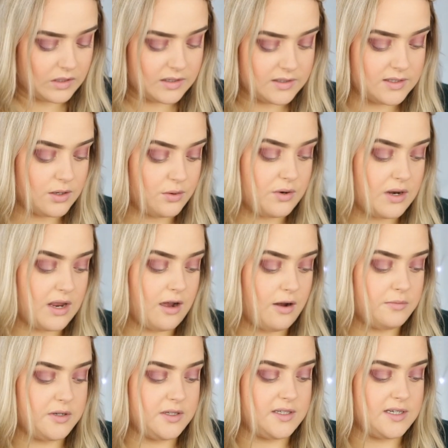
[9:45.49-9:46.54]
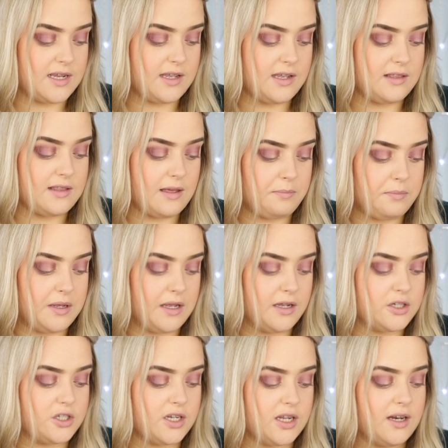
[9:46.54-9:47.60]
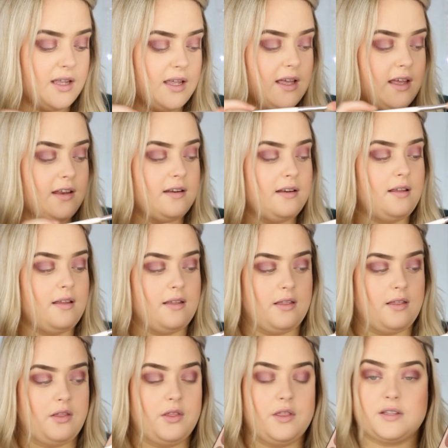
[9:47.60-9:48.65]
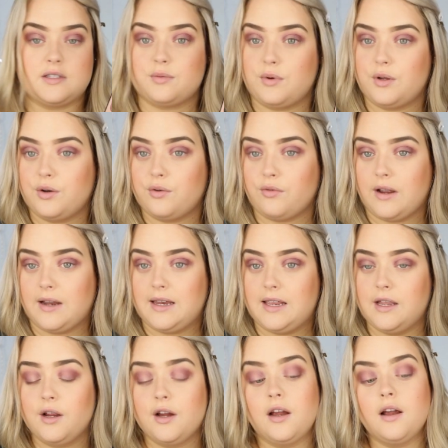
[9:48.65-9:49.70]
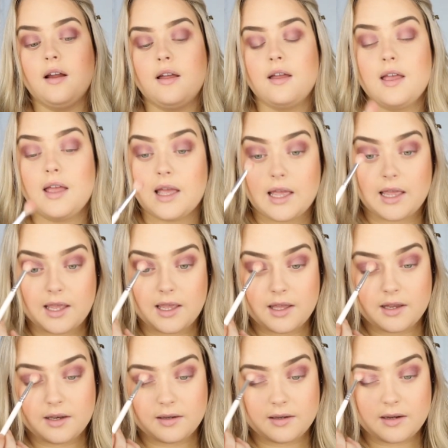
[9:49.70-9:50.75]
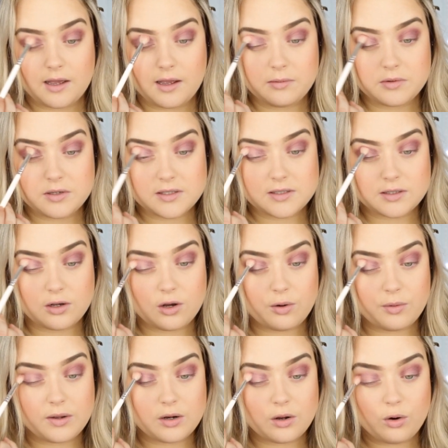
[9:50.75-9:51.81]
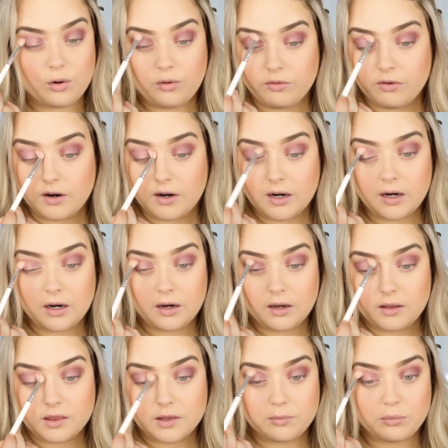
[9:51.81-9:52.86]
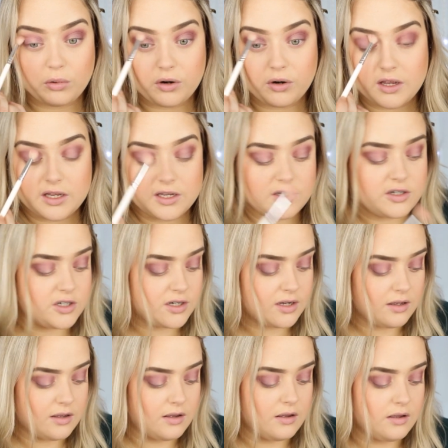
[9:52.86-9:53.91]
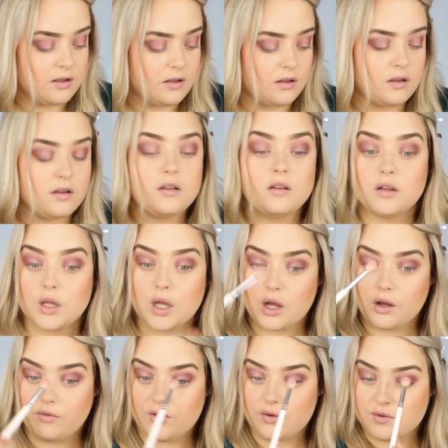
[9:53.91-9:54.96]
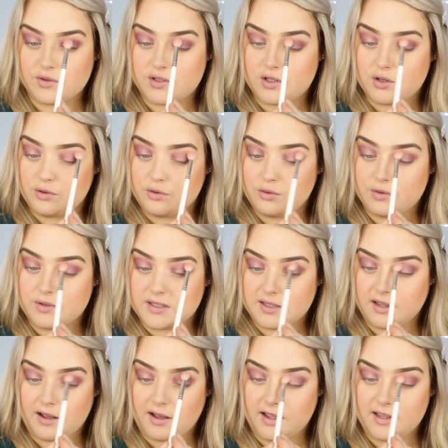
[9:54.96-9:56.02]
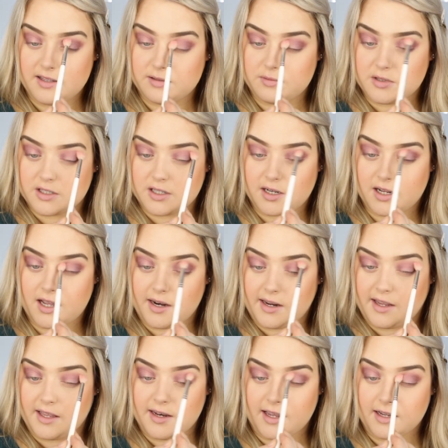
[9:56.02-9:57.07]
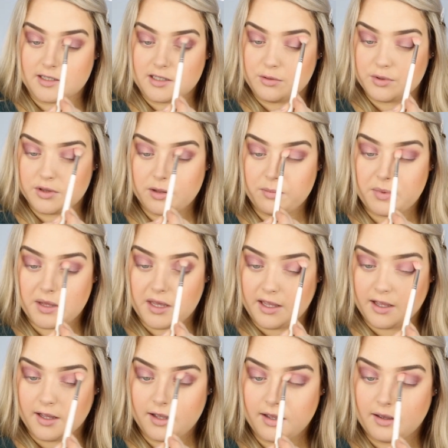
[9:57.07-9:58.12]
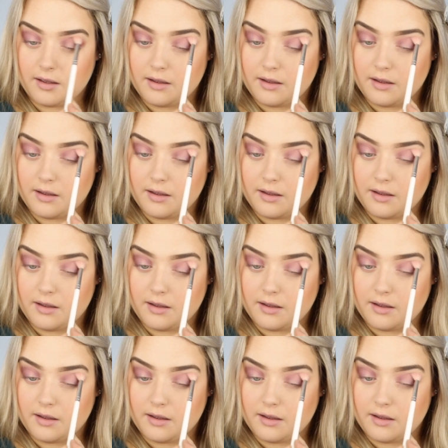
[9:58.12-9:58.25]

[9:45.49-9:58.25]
So now I'm just taking that pink shade again, this one right here, and I'm just going over the bridge of those two sides. I'm just going to kind of connect it with the pink.